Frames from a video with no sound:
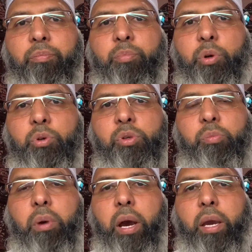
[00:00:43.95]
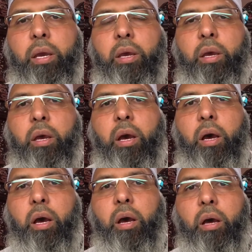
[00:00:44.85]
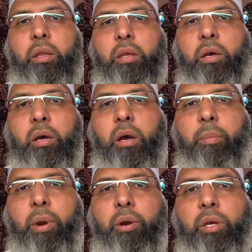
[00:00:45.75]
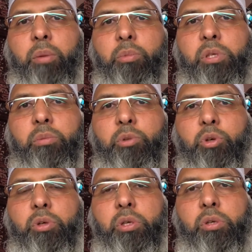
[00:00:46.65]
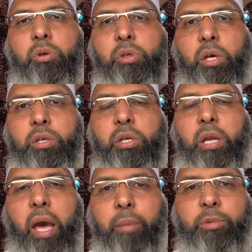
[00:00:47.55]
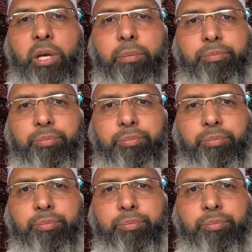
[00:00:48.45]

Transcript: produced by the American Muslim Jurists Association, AMJA,